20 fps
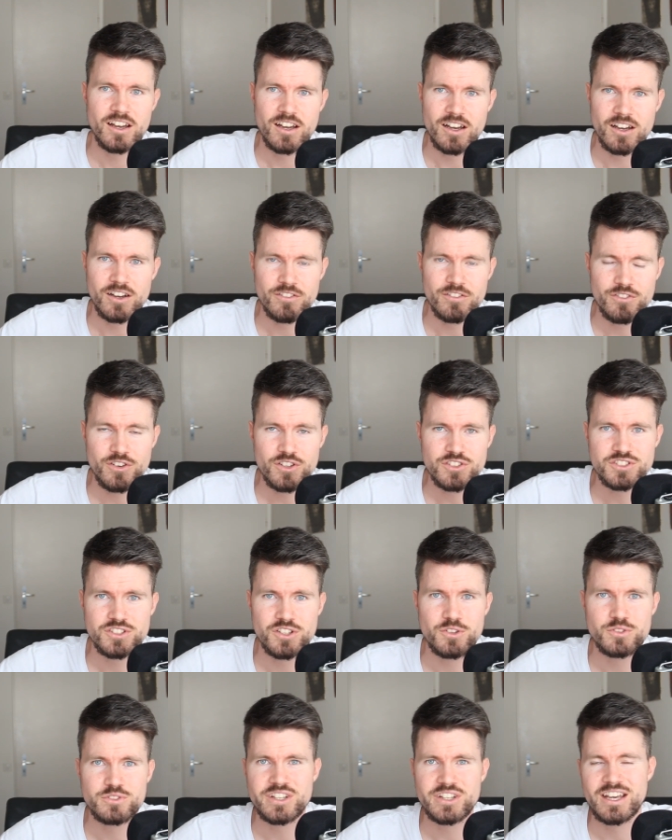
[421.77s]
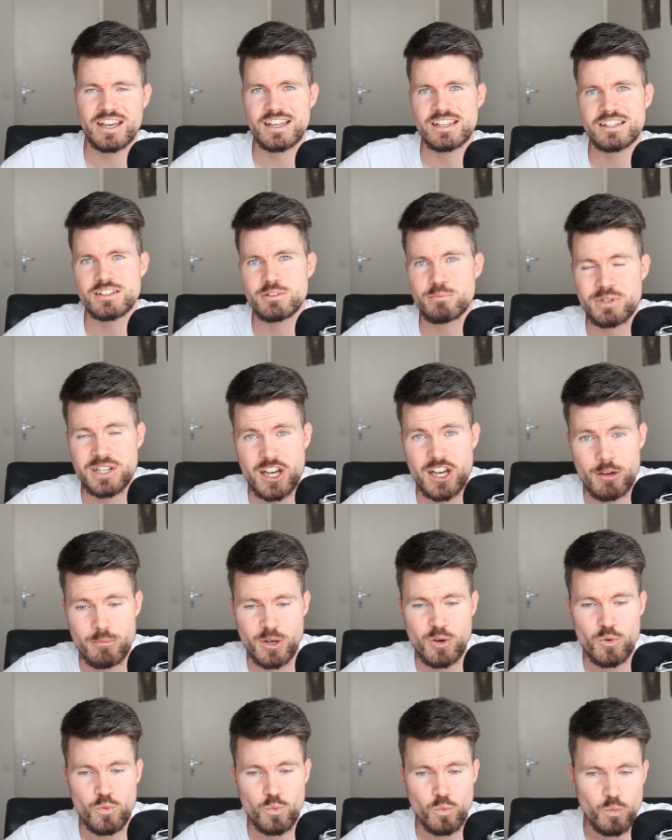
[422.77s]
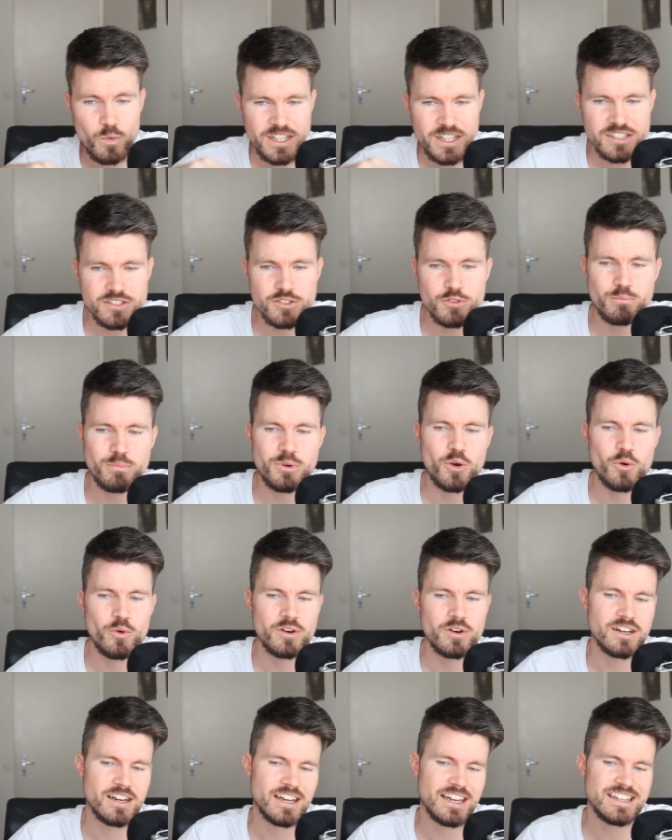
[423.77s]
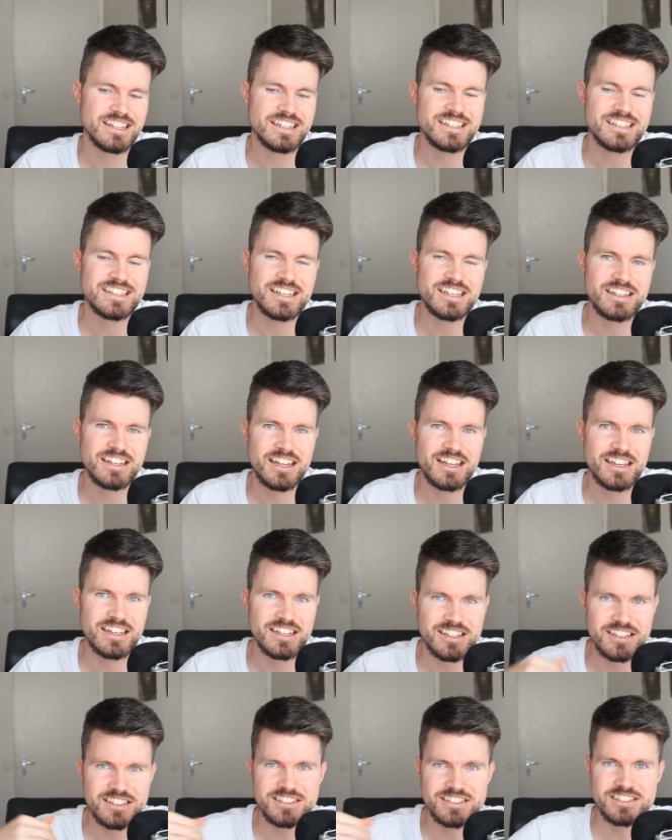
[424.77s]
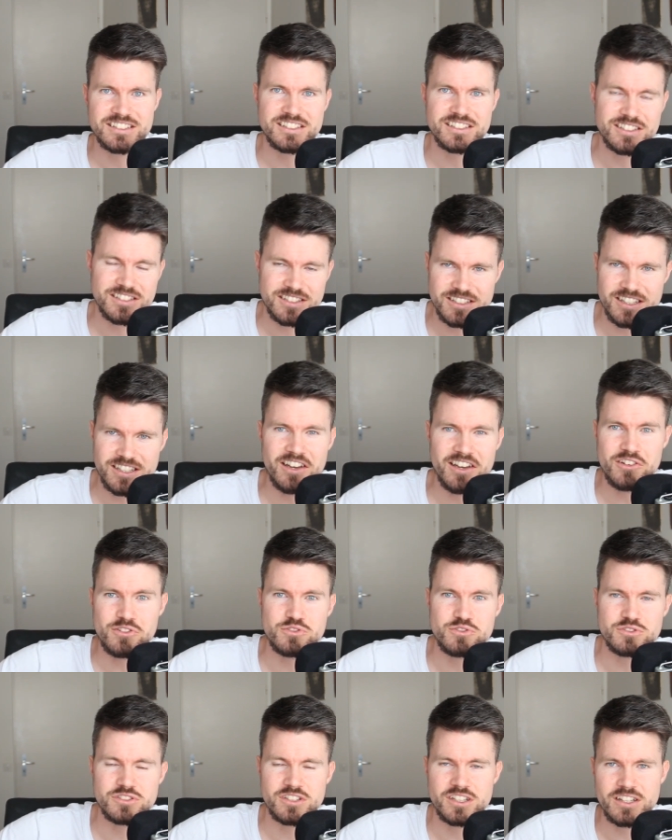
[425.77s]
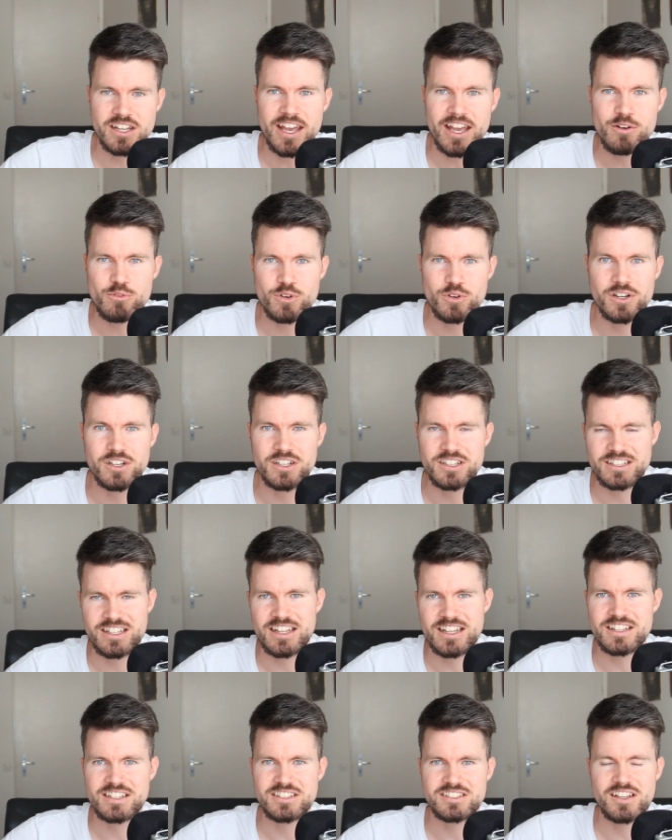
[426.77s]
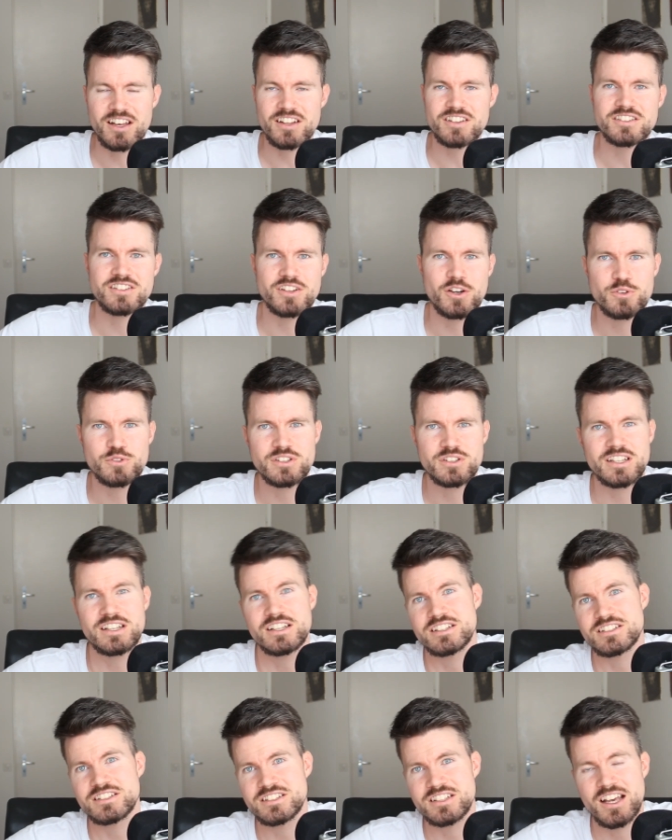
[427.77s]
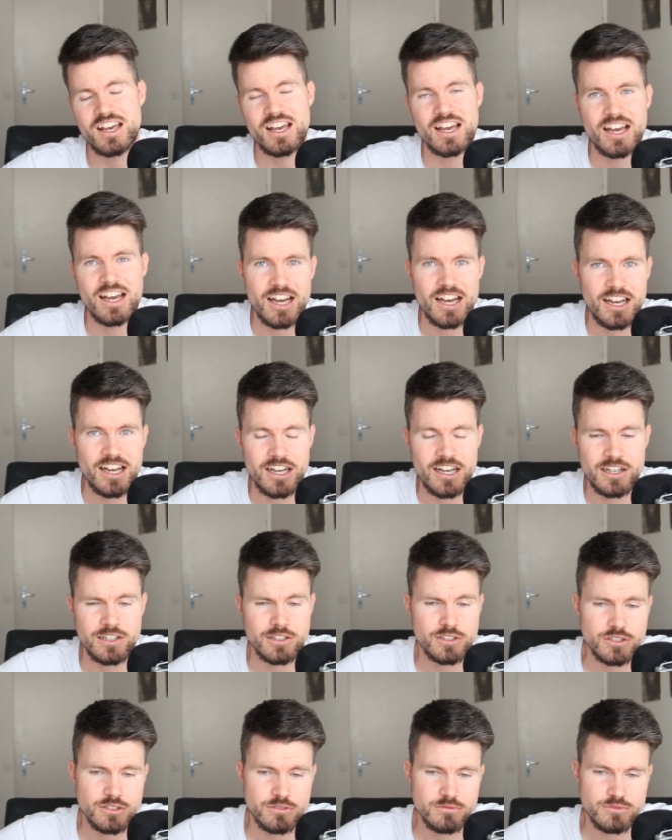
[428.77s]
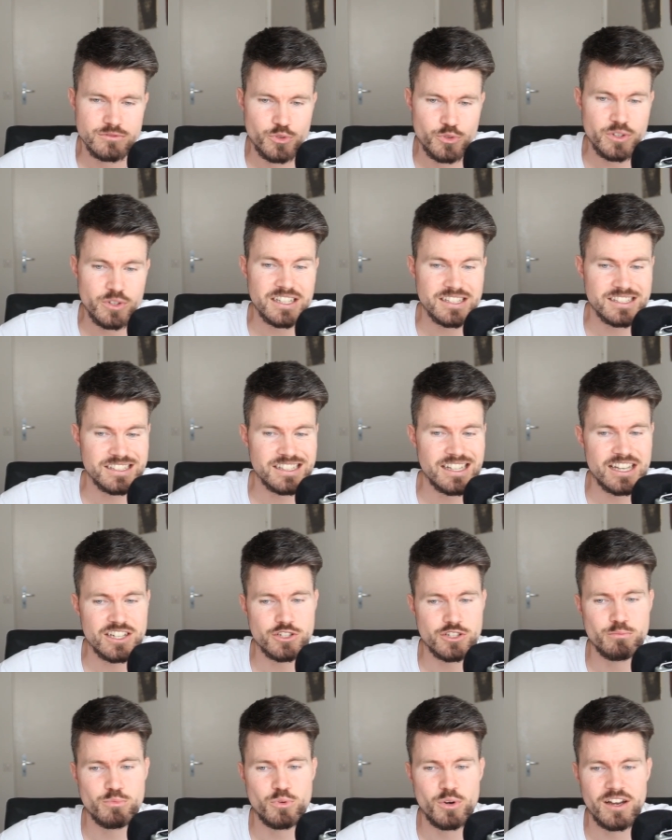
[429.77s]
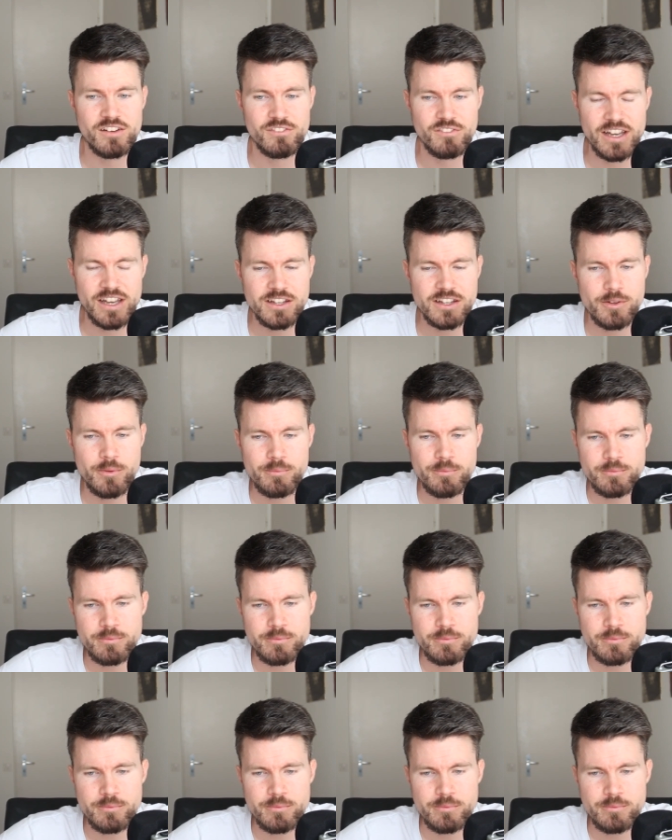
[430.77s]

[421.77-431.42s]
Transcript: uh, first node can become a whistleblower and he can like tell the network that this other node is uh, doing a slashable event.